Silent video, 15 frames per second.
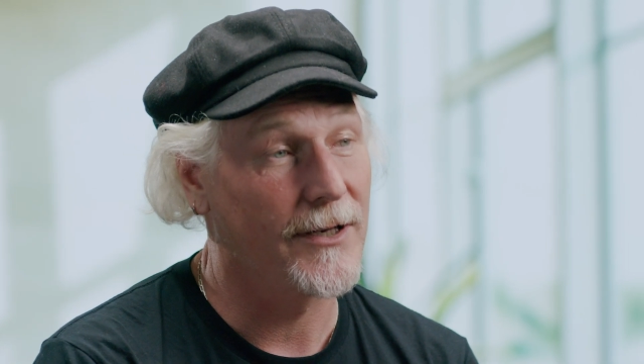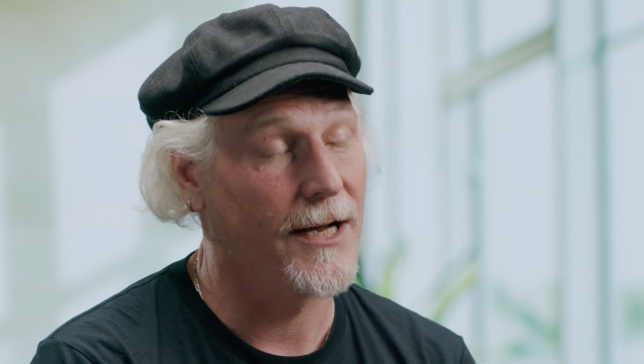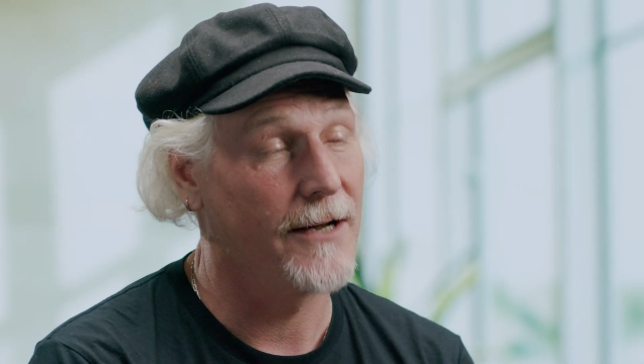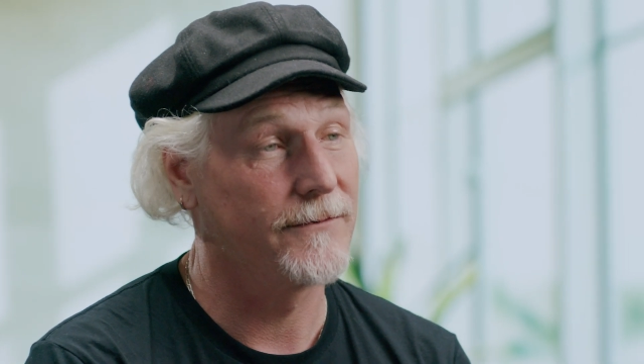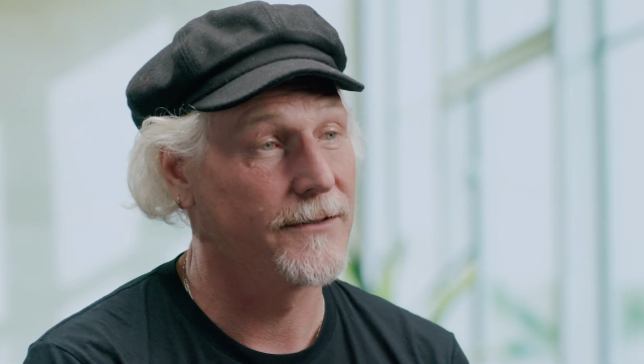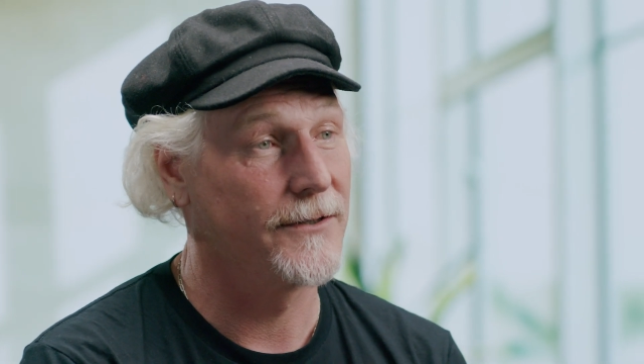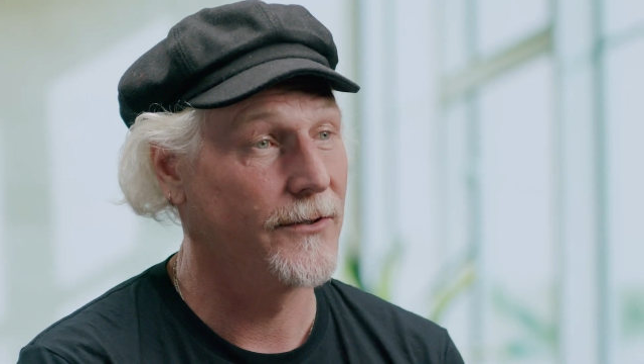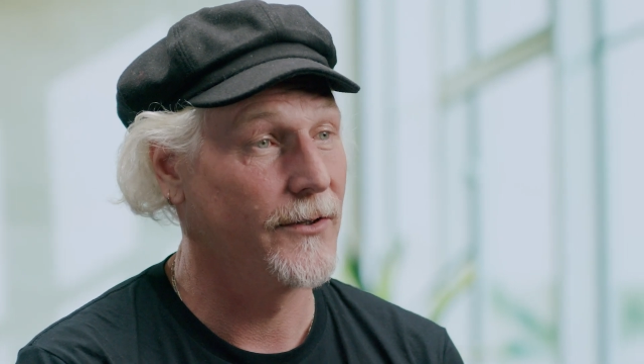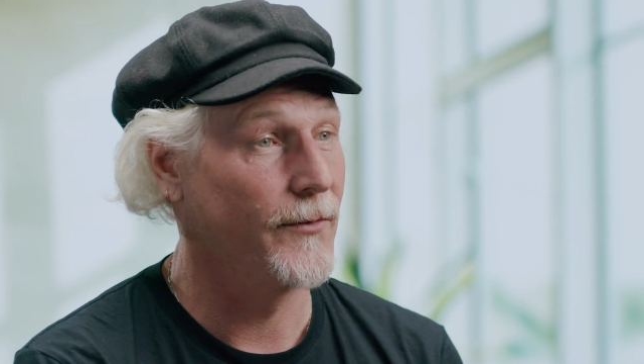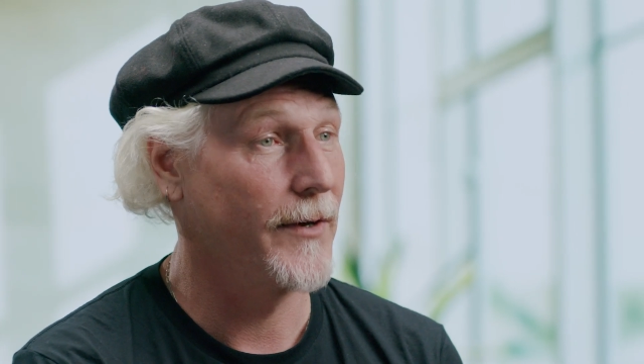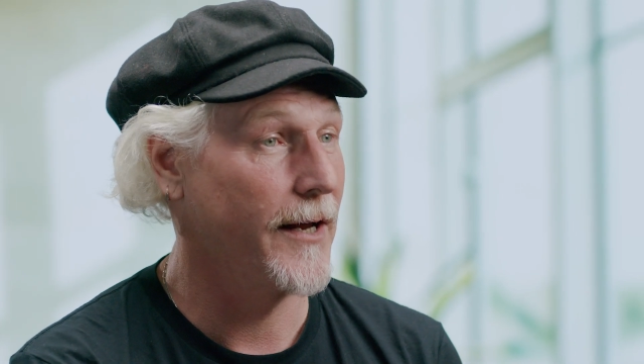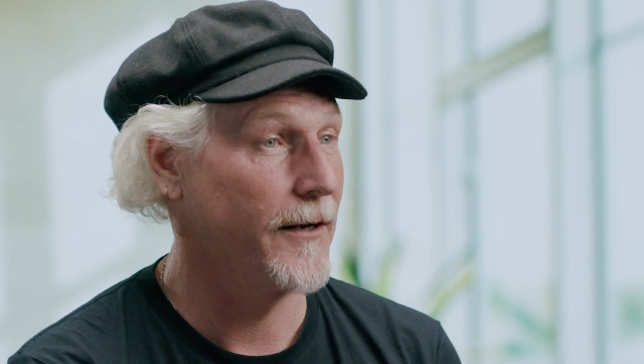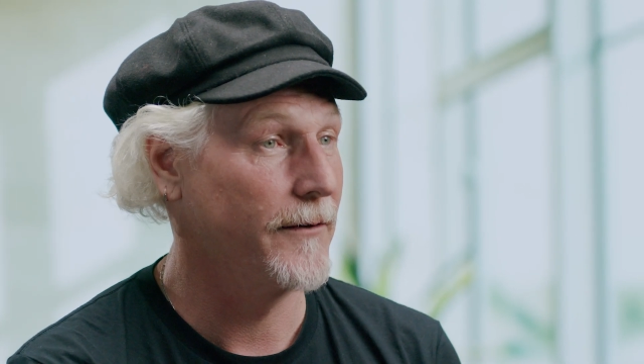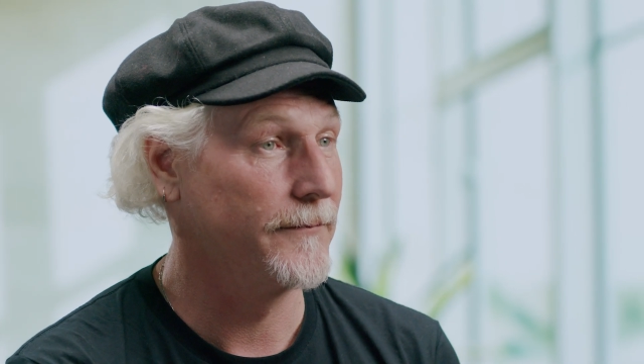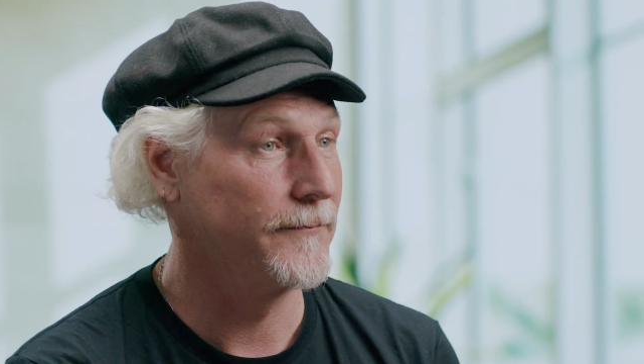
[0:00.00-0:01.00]
after
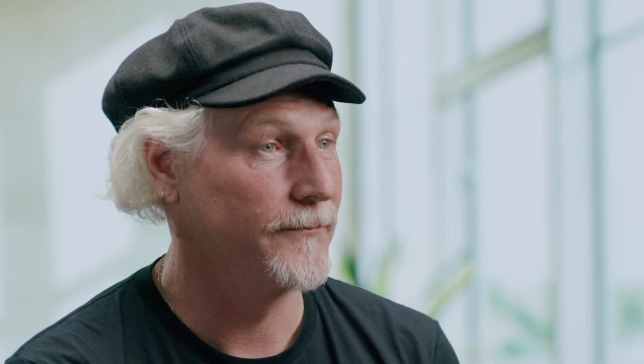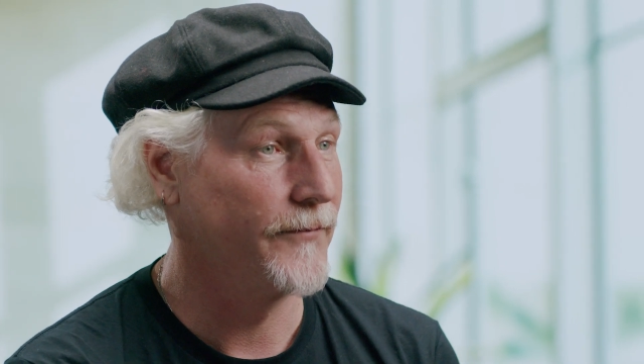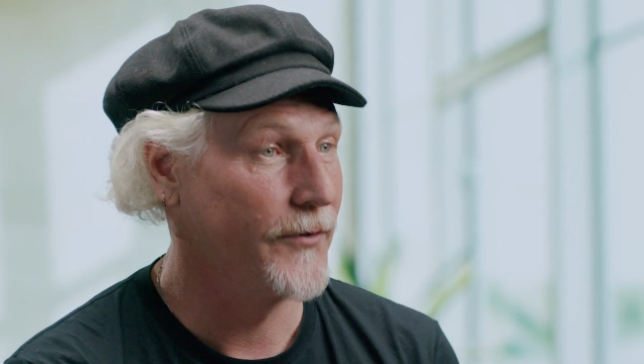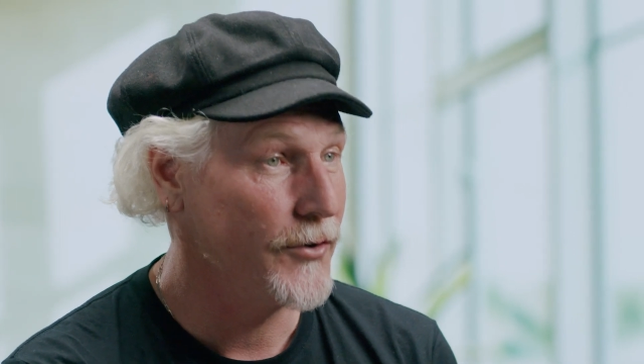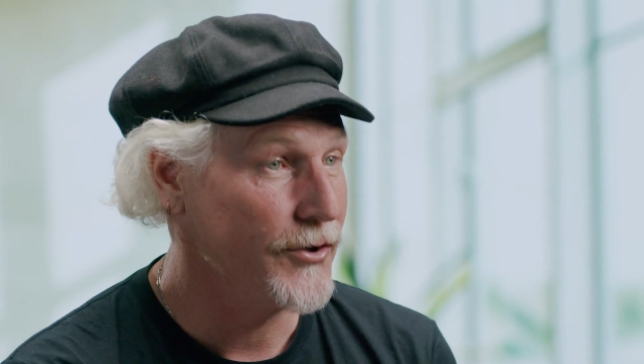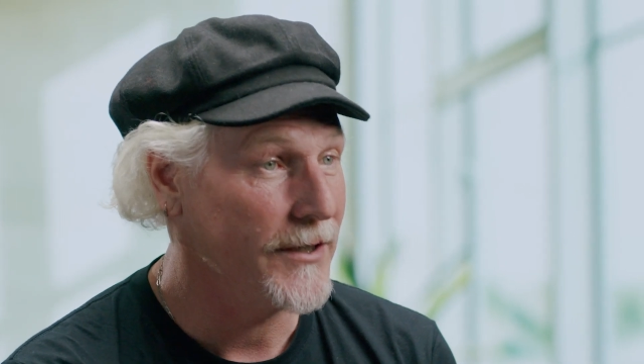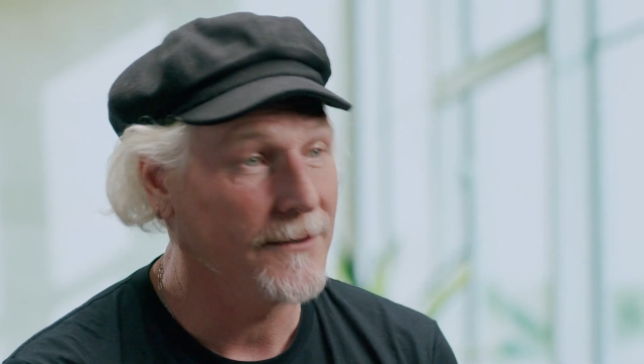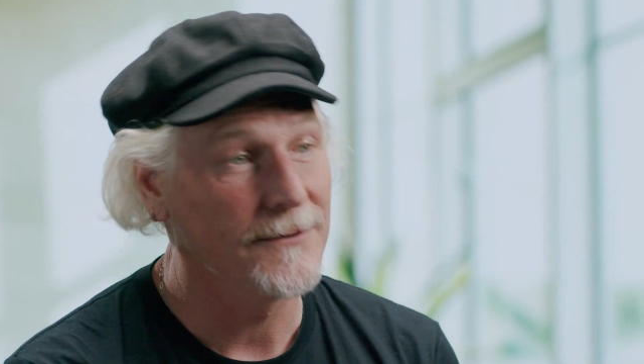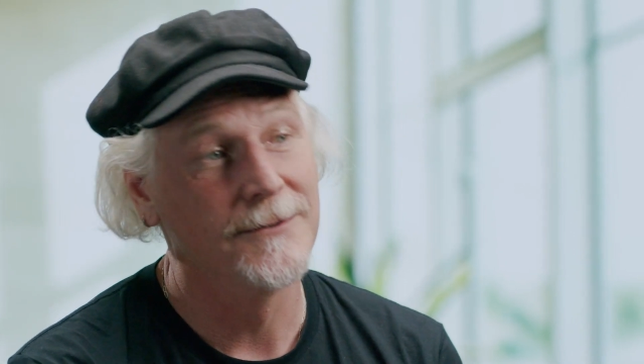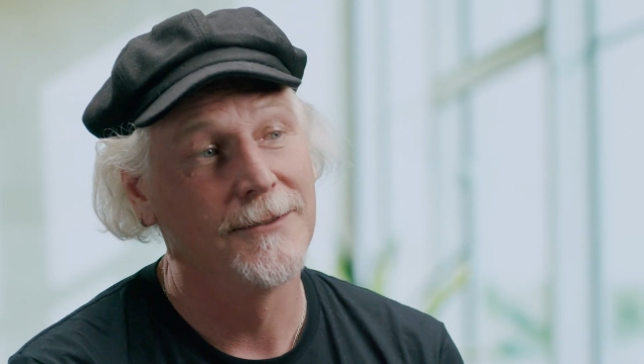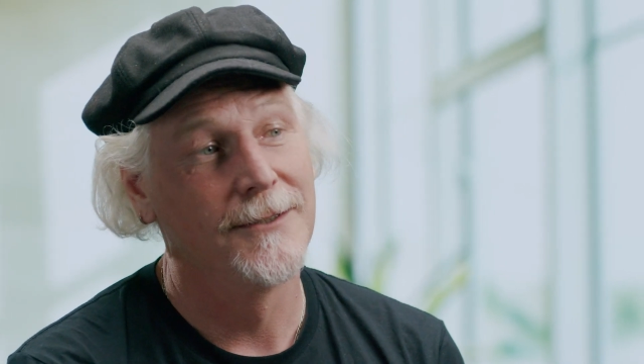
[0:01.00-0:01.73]
our future.